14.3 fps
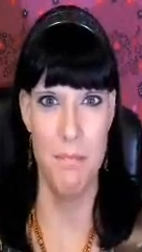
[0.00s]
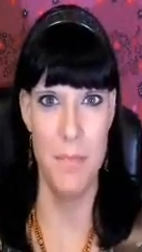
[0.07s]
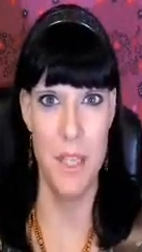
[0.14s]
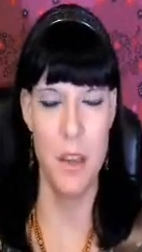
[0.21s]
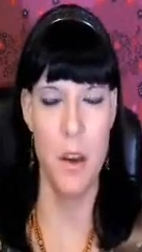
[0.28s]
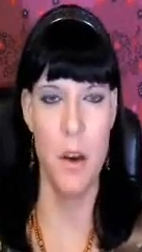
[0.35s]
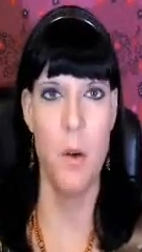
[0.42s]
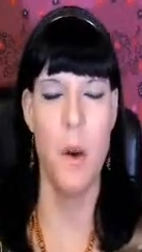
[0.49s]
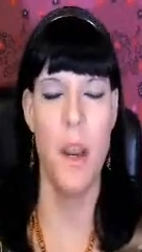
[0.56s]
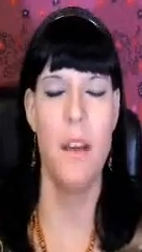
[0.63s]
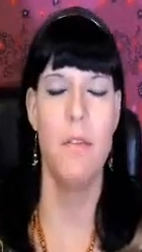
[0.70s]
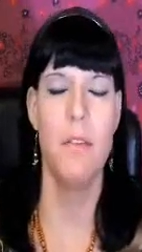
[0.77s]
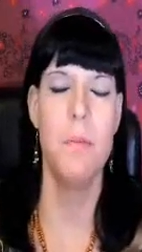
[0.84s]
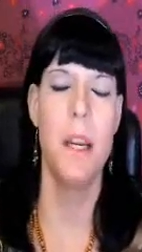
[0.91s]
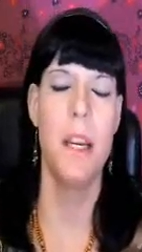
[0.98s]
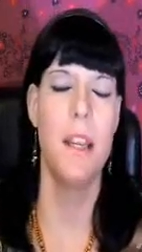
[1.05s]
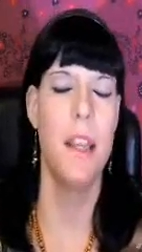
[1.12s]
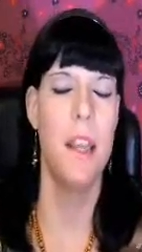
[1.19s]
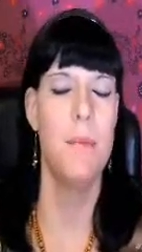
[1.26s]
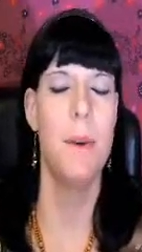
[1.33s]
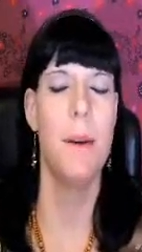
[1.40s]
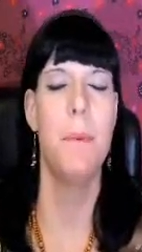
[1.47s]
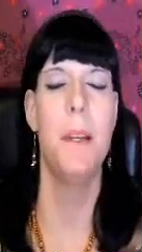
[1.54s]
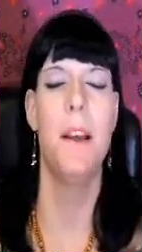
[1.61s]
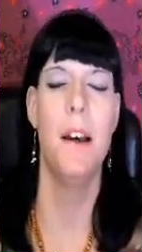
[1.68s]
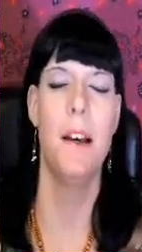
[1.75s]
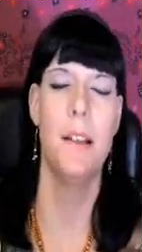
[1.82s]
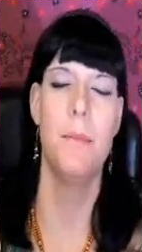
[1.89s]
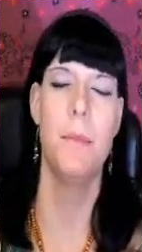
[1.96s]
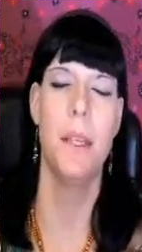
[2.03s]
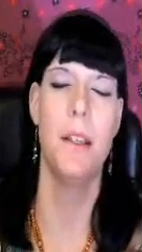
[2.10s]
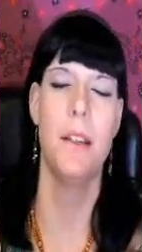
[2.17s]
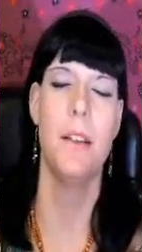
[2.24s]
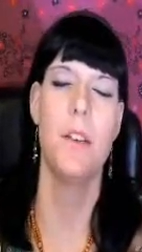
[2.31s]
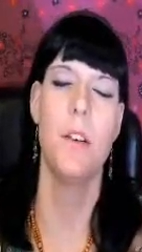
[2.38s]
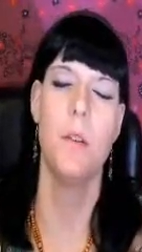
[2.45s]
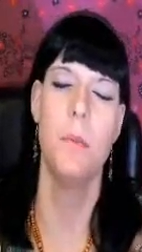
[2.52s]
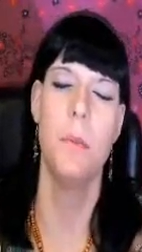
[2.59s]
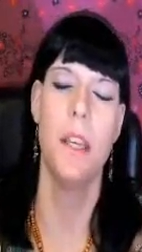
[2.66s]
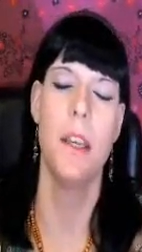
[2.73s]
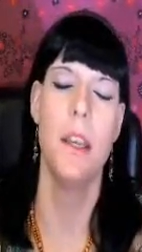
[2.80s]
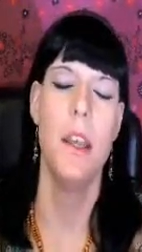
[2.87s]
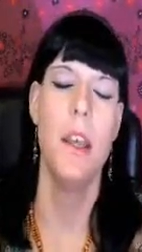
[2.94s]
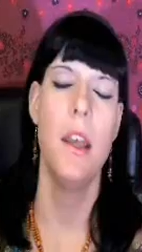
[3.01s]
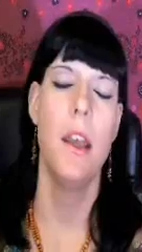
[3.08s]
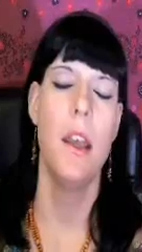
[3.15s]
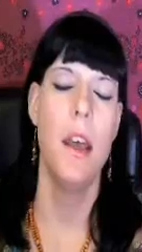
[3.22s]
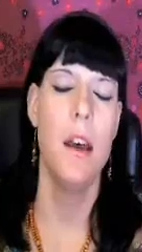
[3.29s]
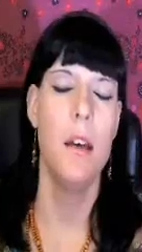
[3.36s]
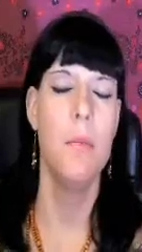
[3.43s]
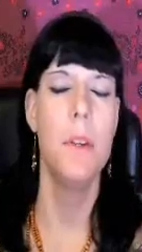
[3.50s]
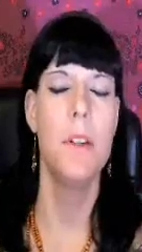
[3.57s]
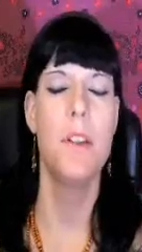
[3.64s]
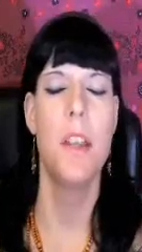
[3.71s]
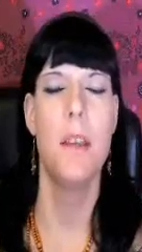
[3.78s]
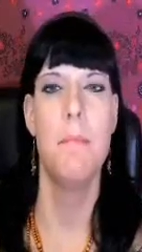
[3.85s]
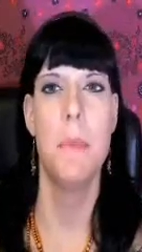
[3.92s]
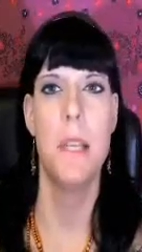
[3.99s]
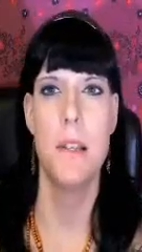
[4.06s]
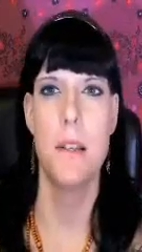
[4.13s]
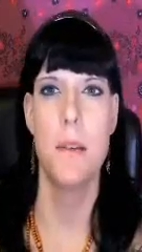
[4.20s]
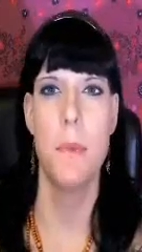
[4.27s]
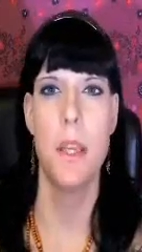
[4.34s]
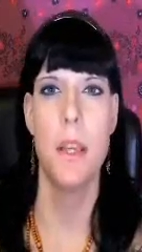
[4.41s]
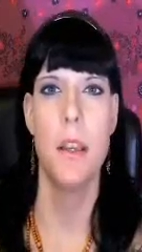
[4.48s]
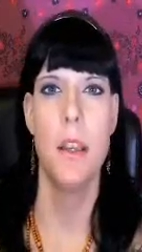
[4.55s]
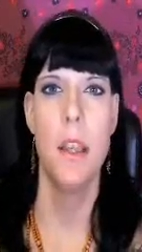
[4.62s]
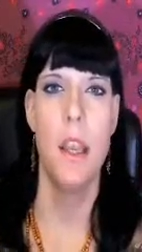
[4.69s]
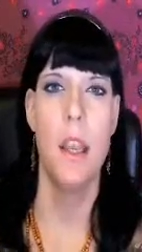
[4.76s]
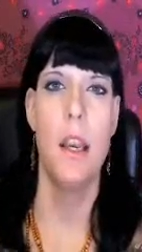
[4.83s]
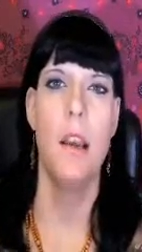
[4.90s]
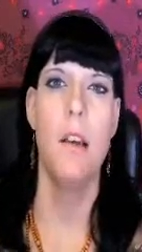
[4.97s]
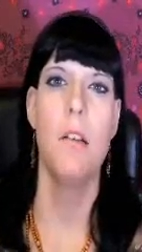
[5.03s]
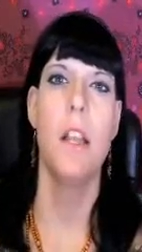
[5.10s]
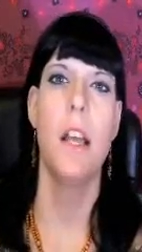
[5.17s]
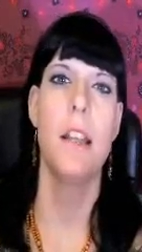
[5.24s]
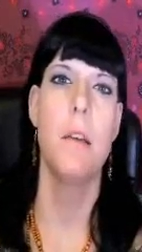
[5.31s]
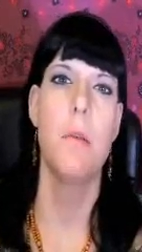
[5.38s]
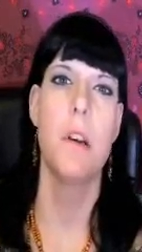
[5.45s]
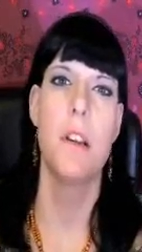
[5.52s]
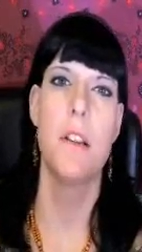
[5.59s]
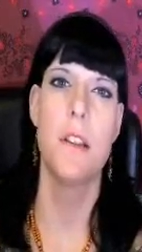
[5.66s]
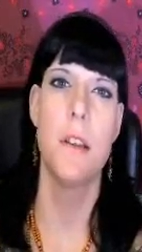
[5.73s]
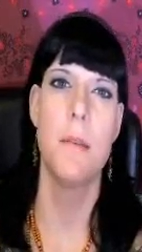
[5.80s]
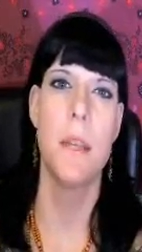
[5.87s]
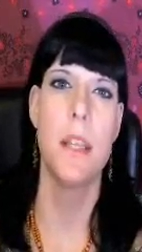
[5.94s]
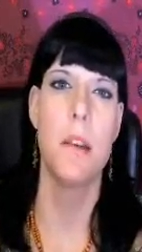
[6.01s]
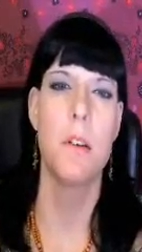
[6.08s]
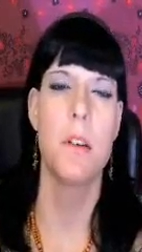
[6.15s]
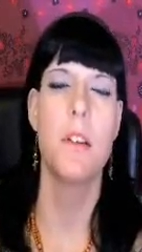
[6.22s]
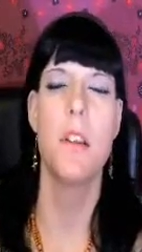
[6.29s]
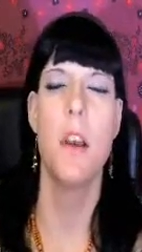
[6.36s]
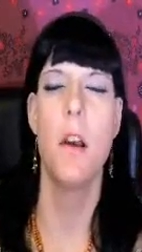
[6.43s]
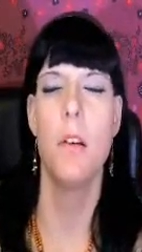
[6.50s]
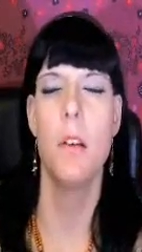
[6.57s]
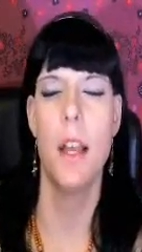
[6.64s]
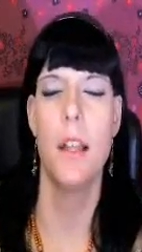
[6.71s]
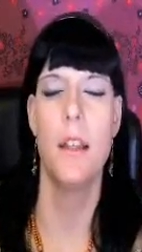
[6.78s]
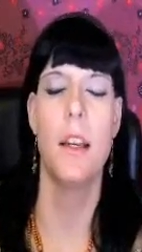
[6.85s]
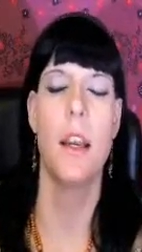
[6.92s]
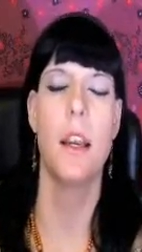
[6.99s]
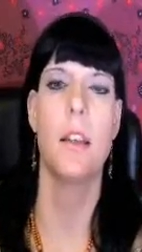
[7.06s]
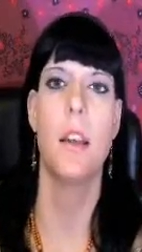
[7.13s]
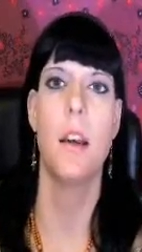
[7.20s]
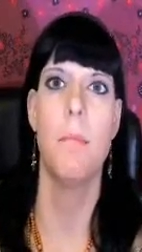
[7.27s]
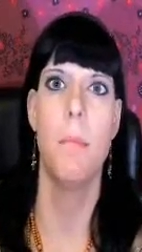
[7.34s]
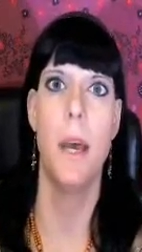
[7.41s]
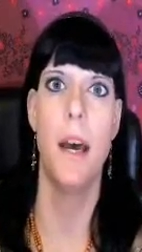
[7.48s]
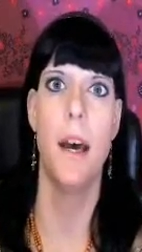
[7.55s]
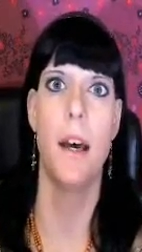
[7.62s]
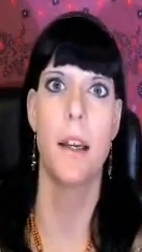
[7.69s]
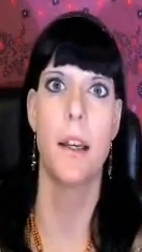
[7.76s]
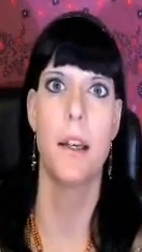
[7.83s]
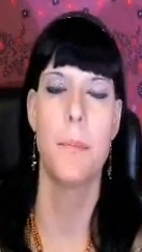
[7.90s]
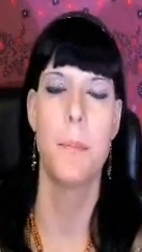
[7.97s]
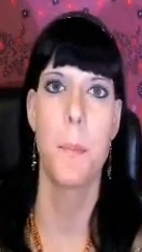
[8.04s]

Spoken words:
So everybody came up and hugged me and told me how much they missed me and how glad they were to see me. They were so glad that I had come back.